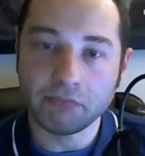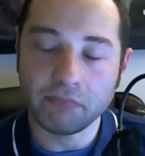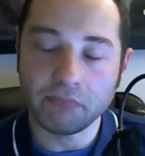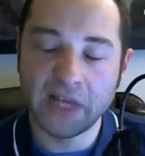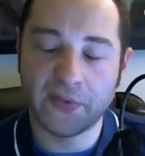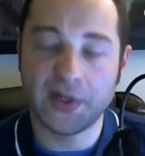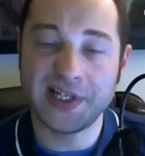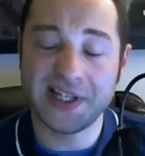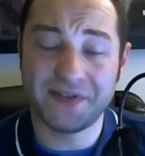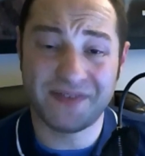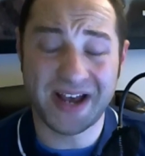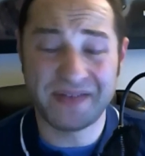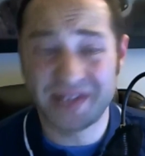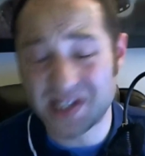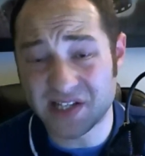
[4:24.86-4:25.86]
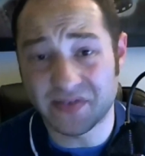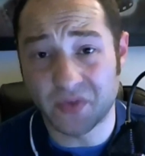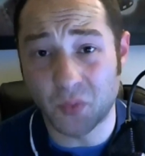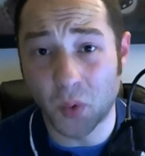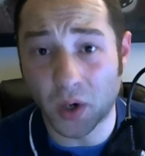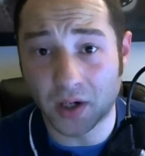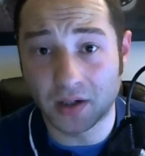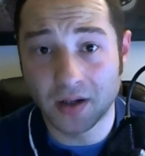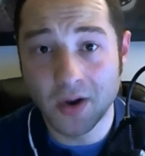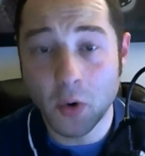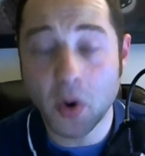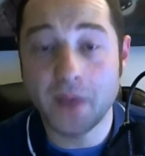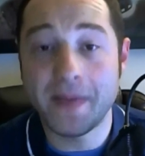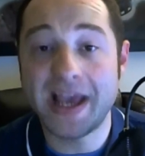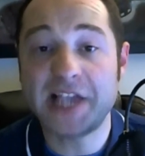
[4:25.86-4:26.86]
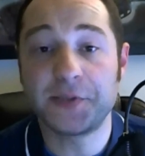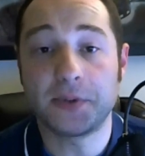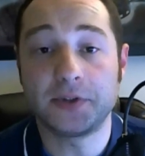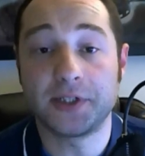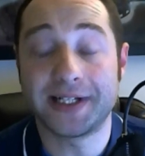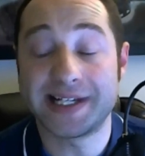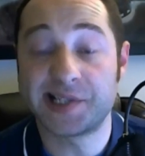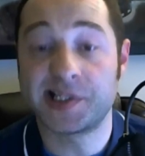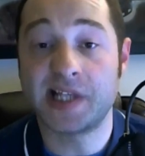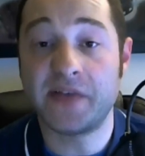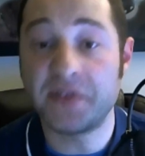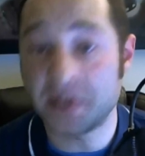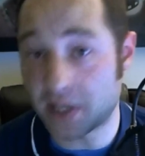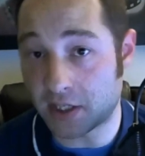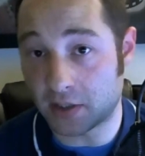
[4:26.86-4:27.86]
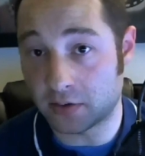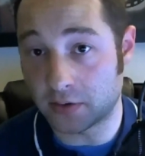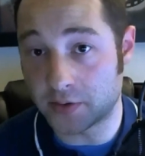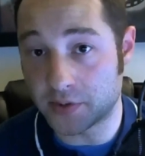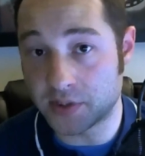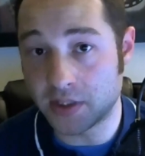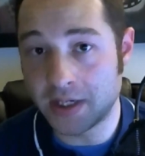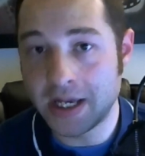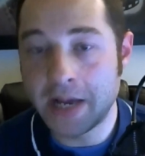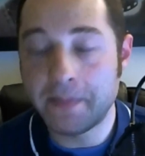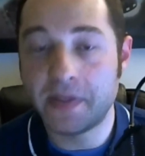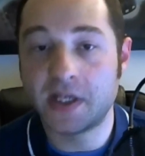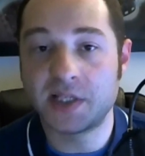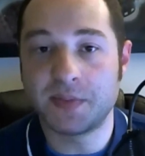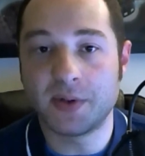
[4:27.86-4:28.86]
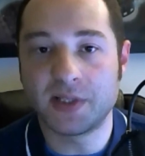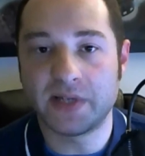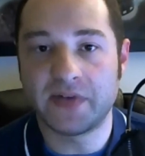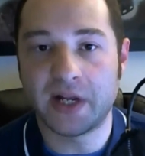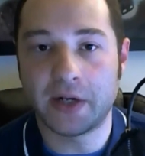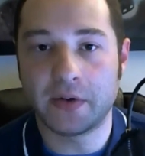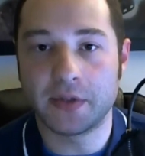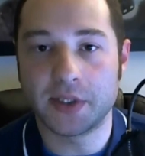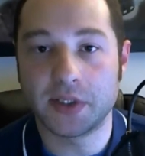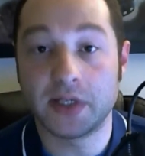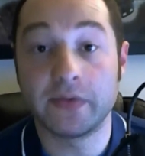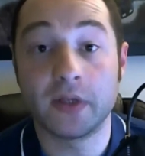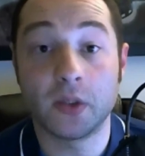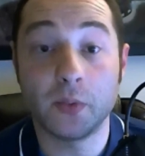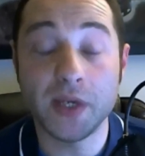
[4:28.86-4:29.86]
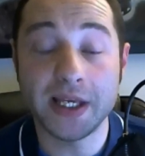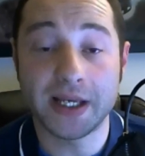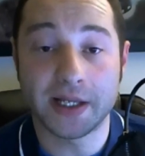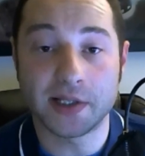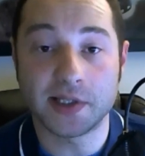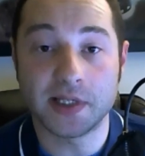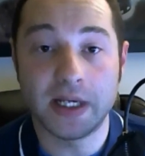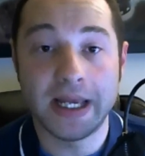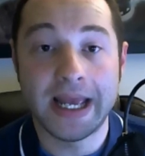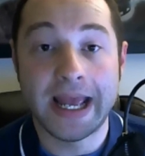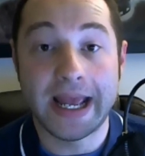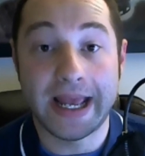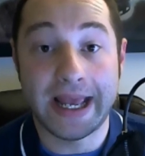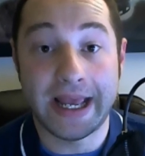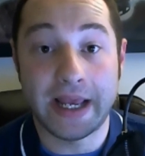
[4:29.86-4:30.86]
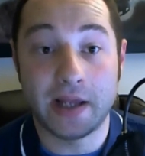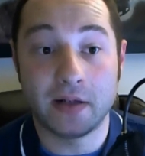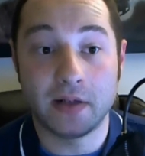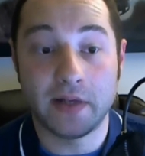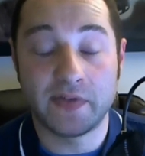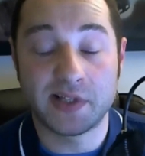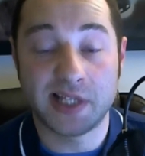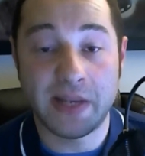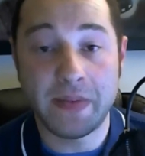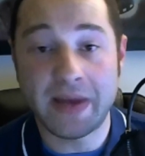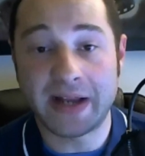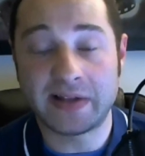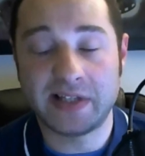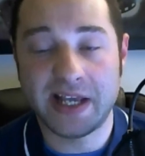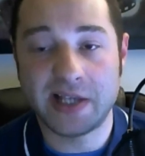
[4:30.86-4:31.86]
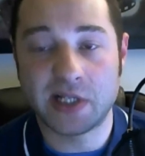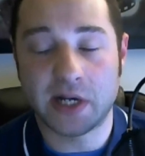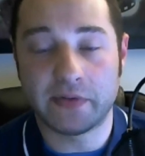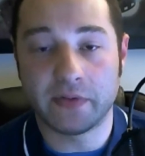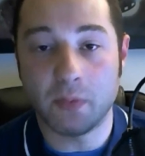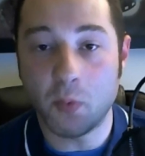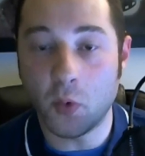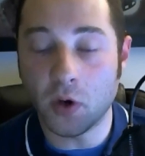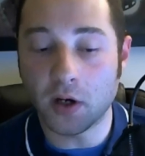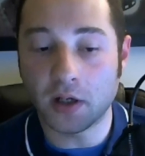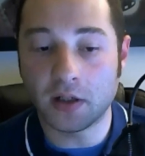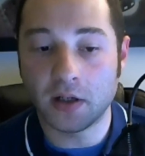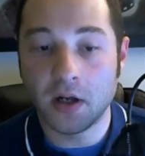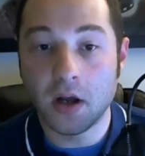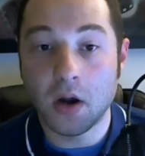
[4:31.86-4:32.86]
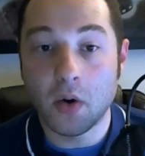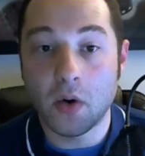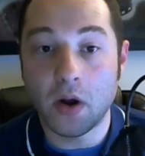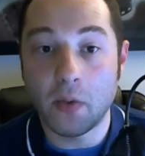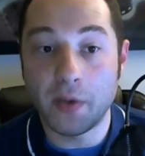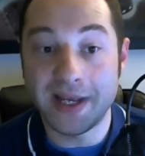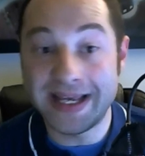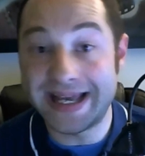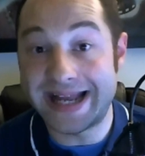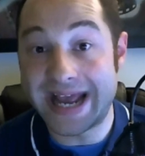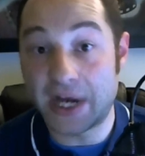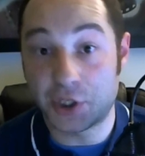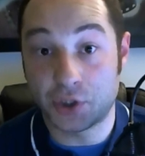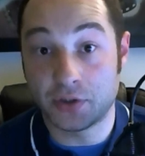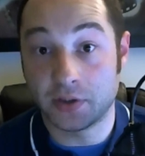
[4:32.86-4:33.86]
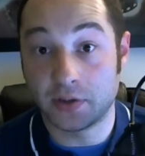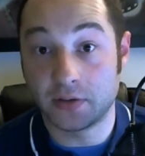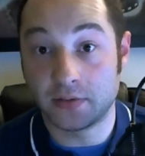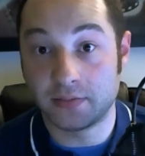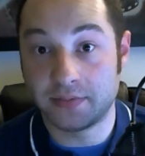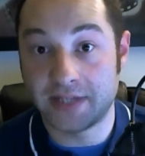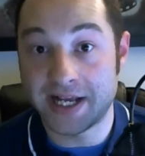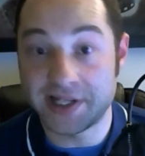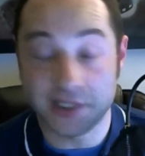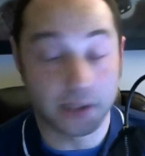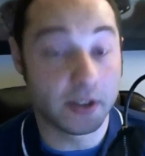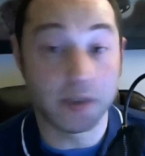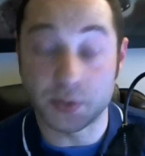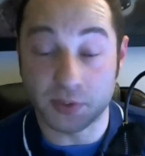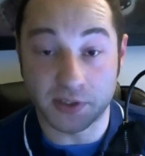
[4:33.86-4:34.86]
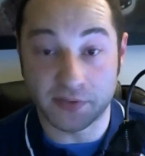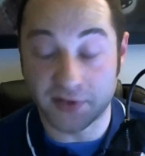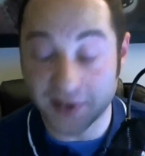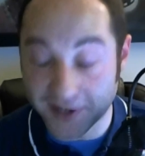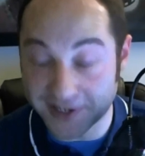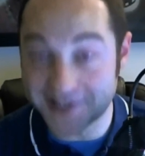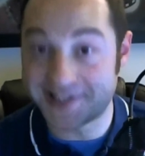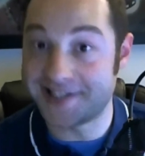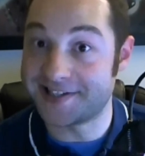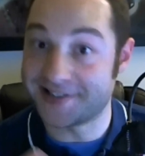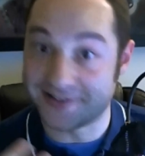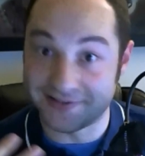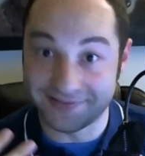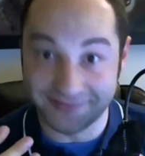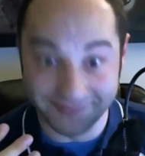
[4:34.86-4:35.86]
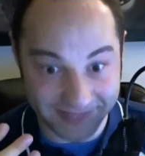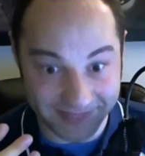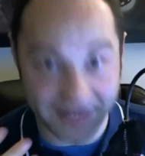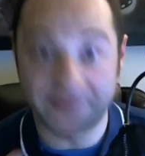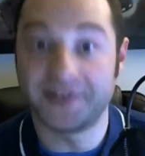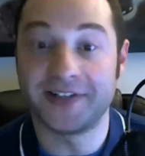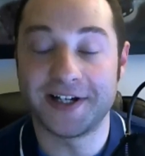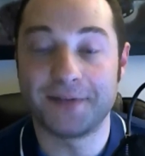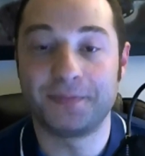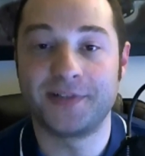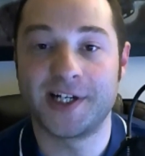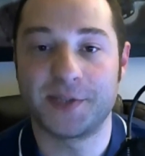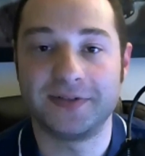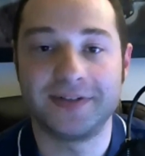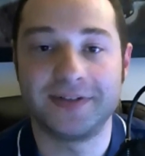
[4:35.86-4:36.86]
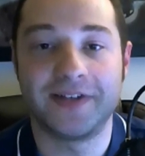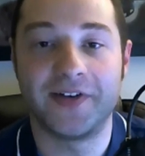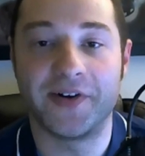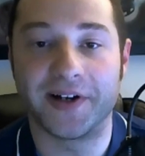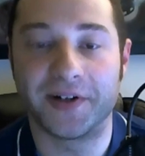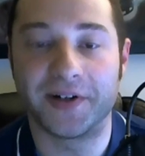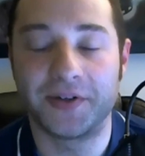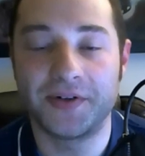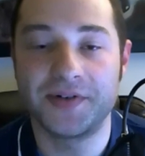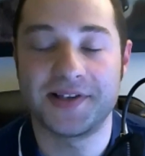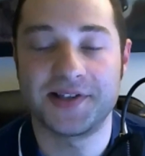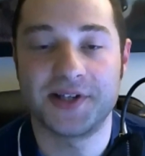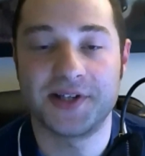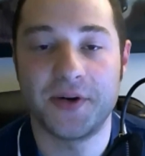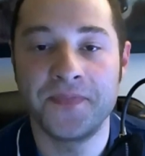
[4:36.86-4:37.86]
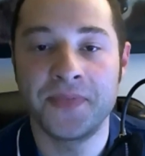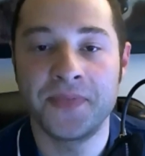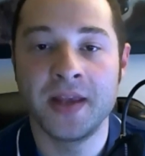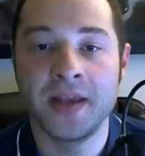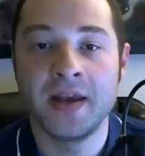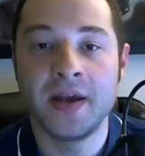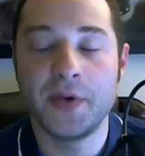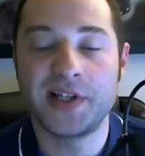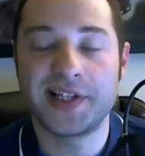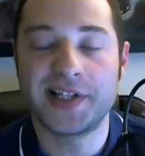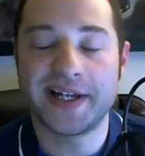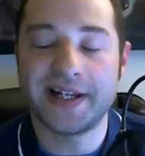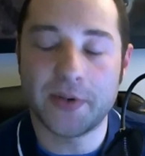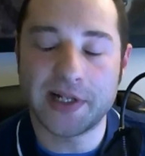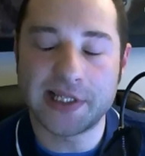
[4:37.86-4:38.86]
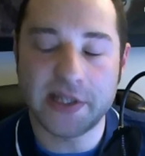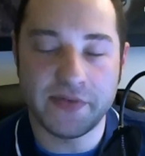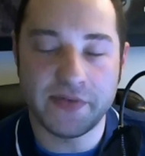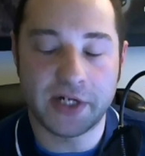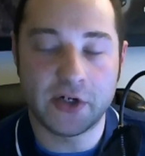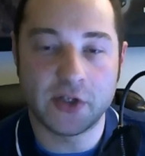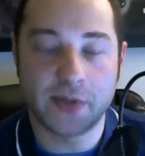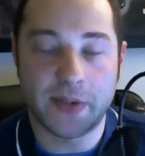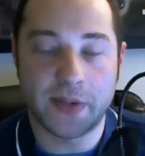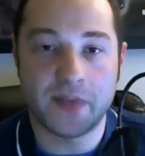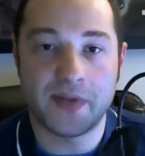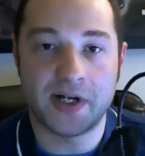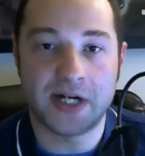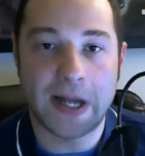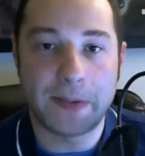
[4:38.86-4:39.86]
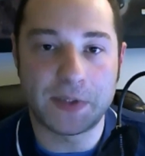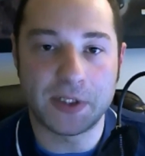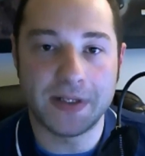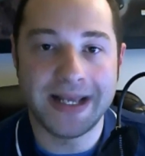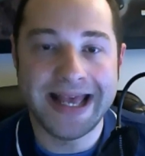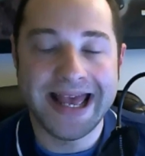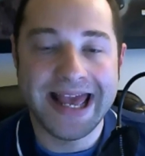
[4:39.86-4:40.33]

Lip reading: if we're going to take 5 days off of work, we may as well look at a 7-night cruise, because most 7-night cruises leave on the weekends. And if it's the same amount of days off from work, we can get extra days on a cruise, which for us is definitely a plus. We love going on cruises. So we decided, you know what, 7-night cruise might be a better option.